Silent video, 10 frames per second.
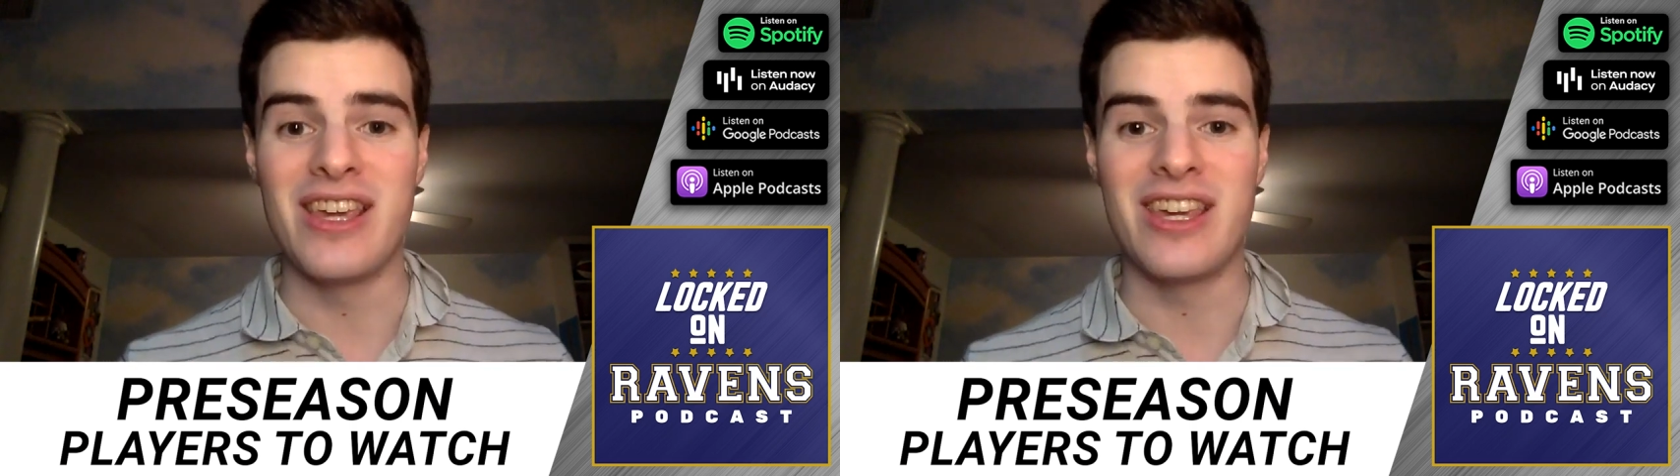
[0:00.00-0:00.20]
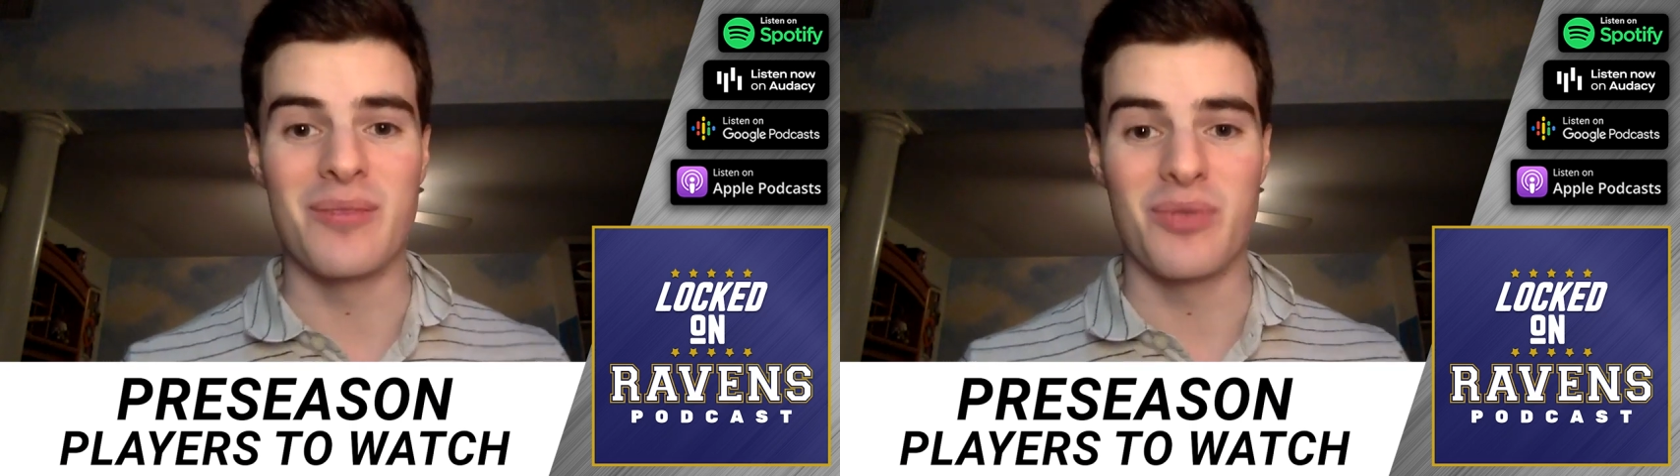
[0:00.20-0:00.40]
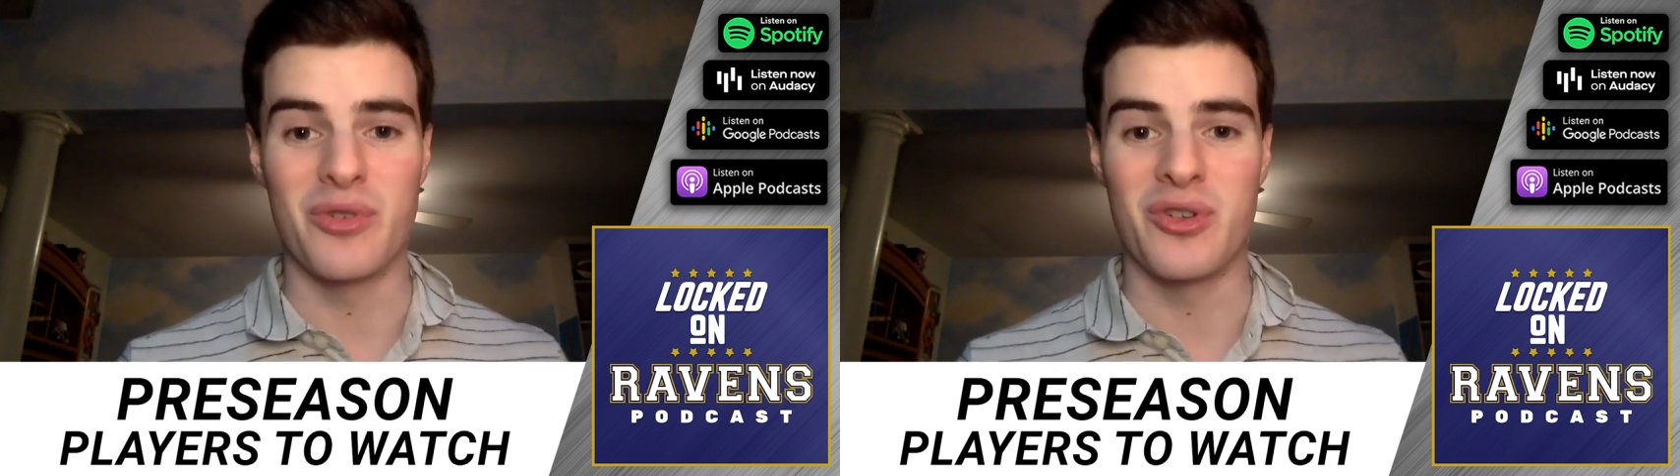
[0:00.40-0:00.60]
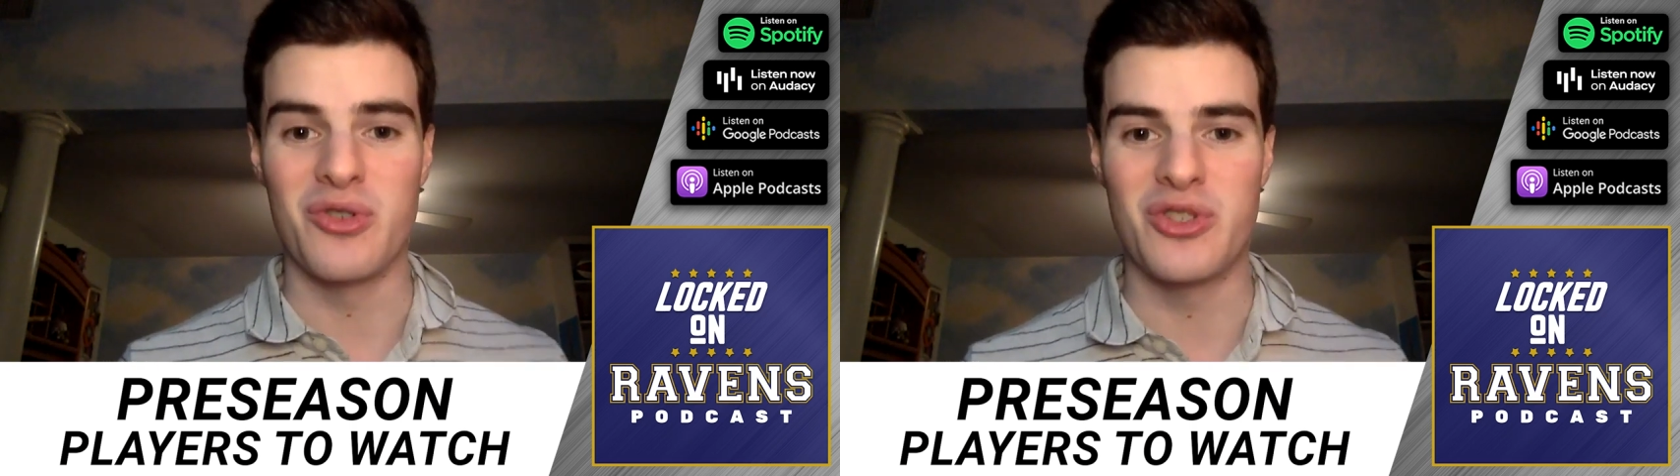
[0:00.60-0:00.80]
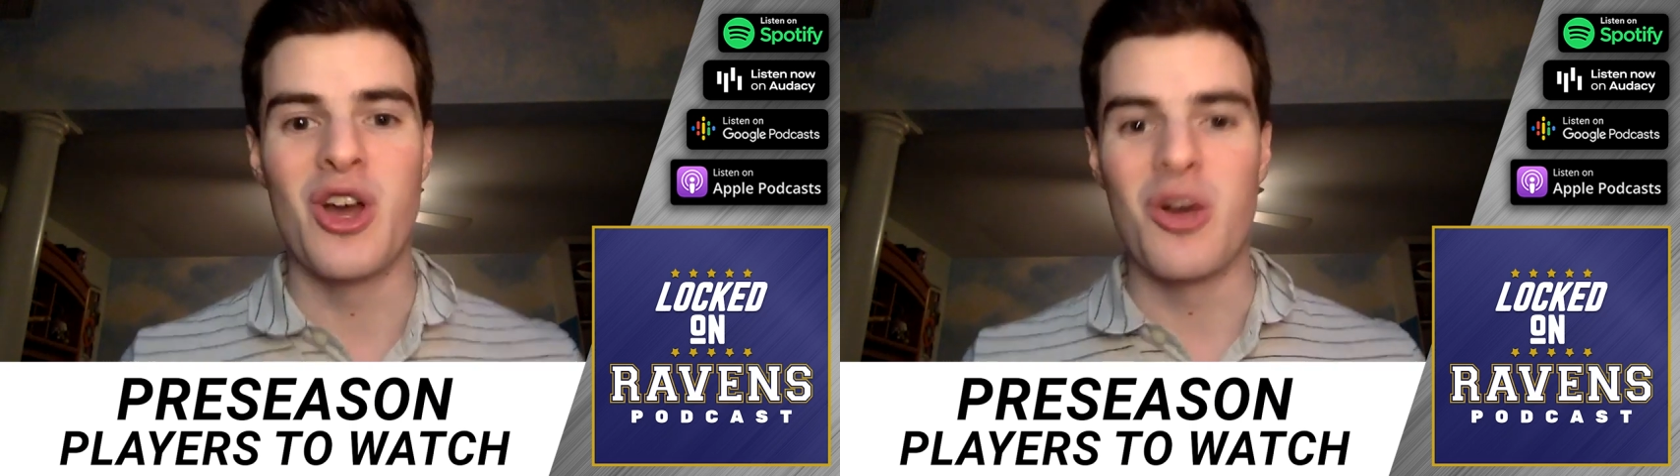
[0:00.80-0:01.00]
he can
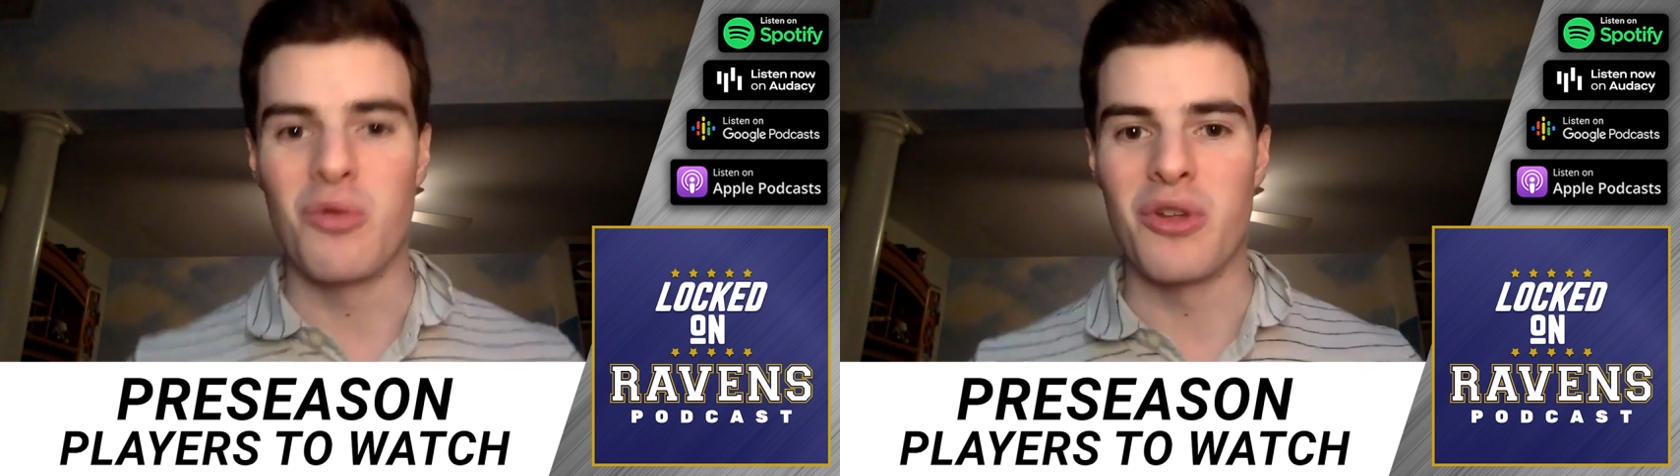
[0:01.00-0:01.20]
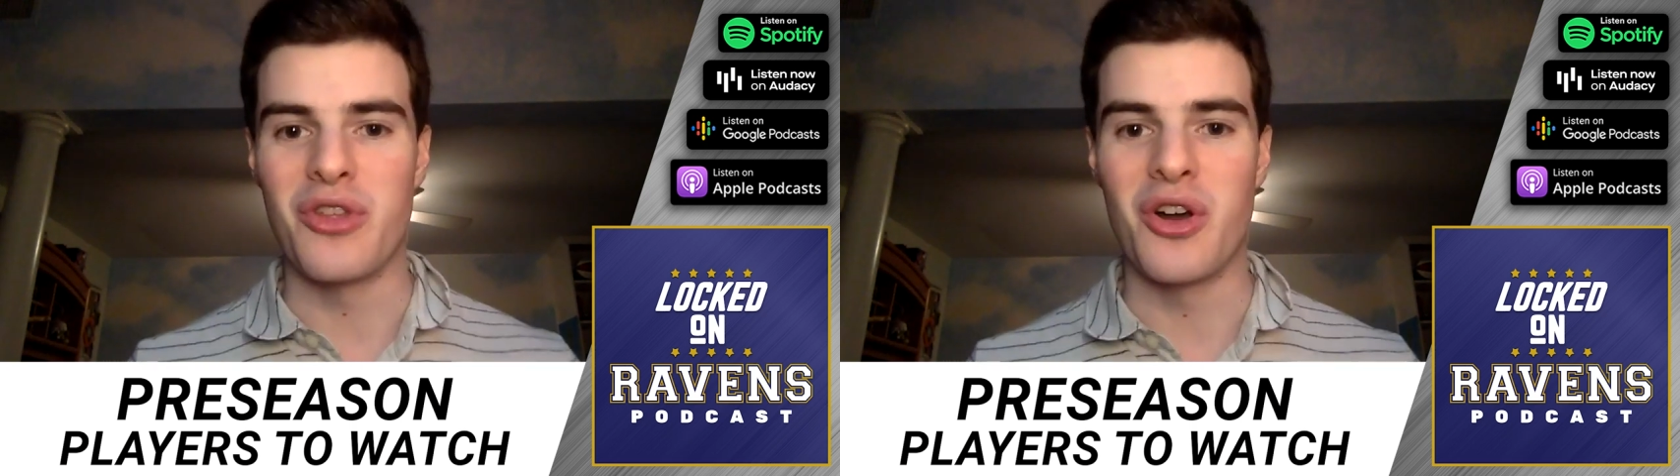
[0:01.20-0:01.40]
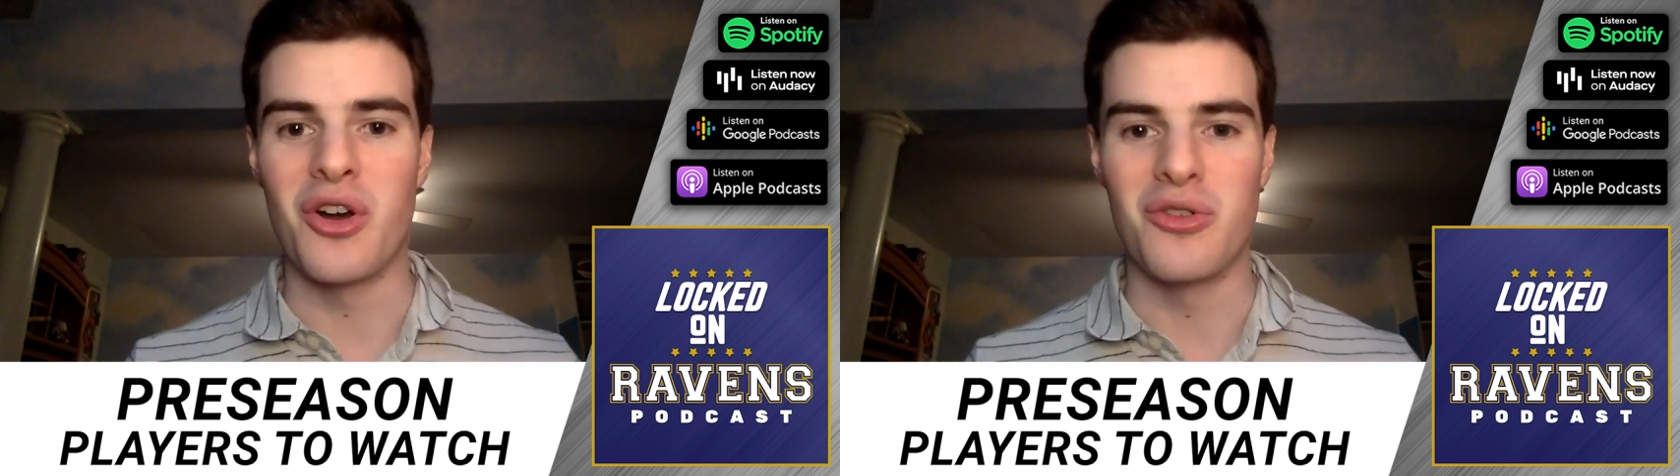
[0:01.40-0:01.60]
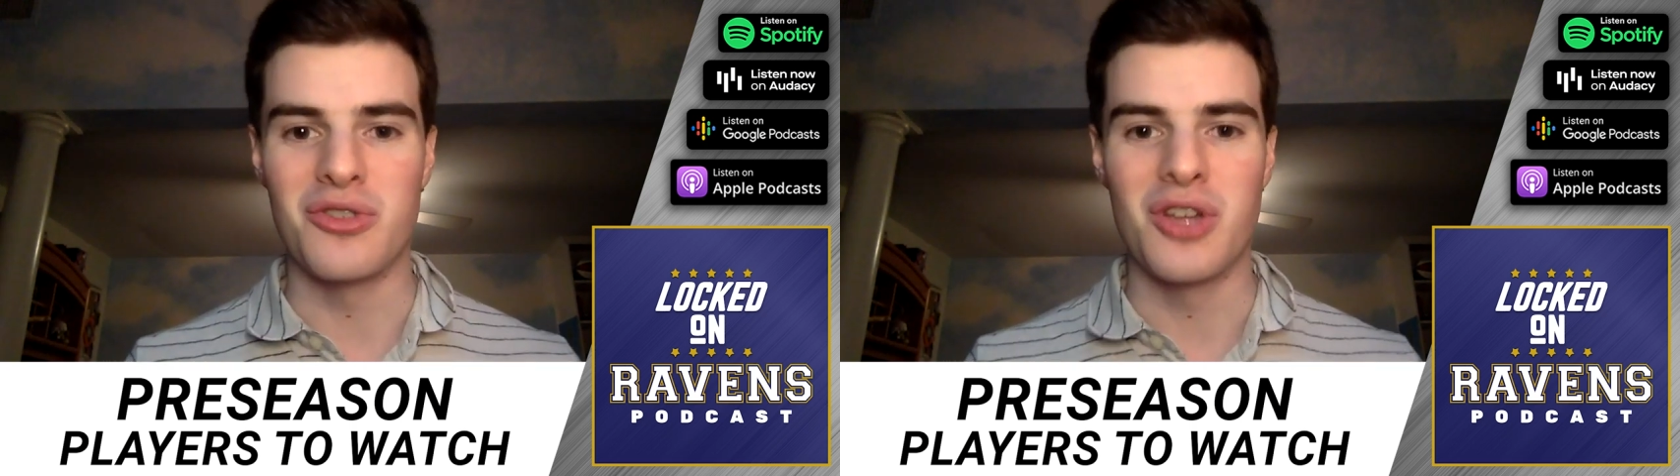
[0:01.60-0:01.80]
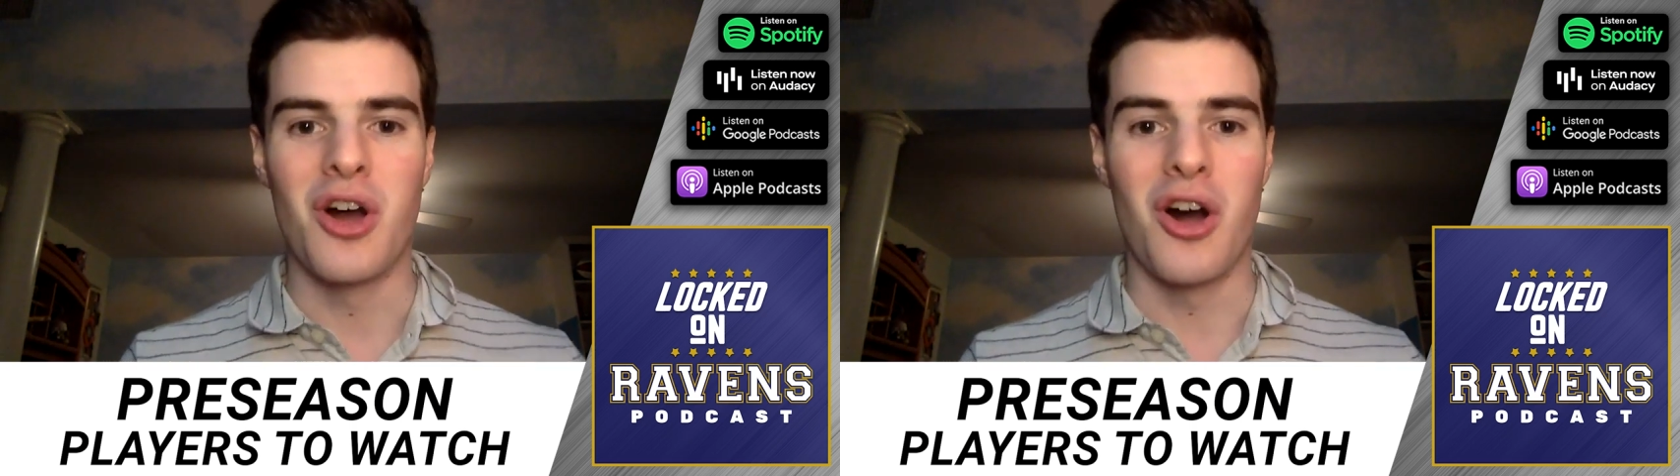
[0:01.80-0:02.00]
produce with
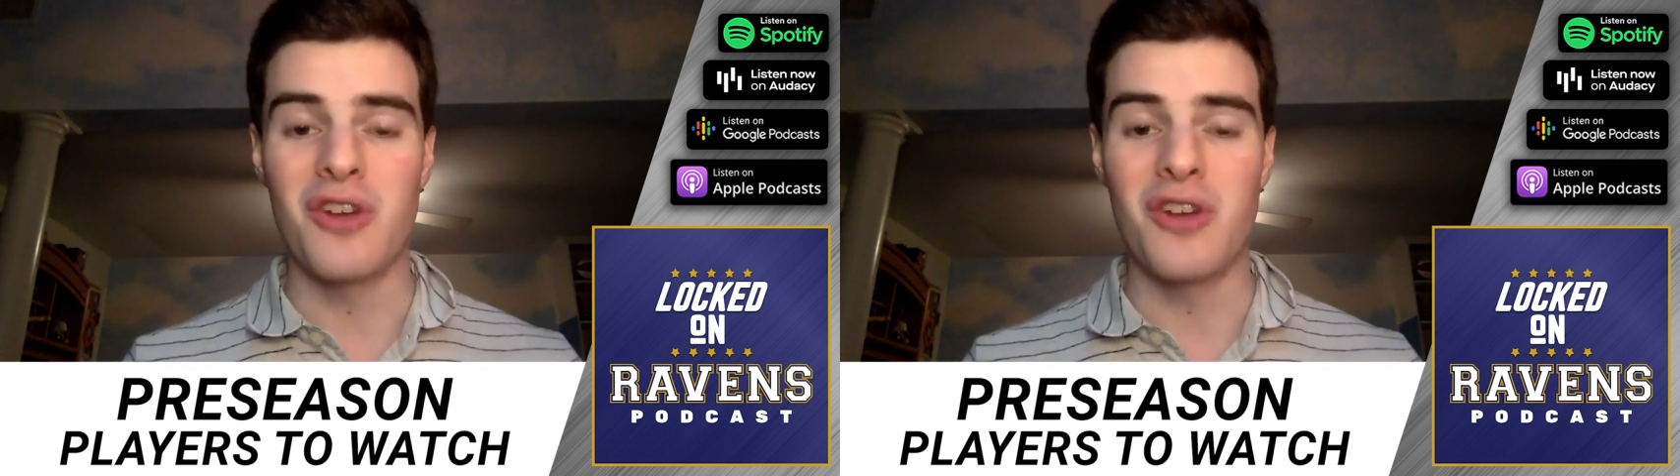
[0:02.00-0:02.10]
those.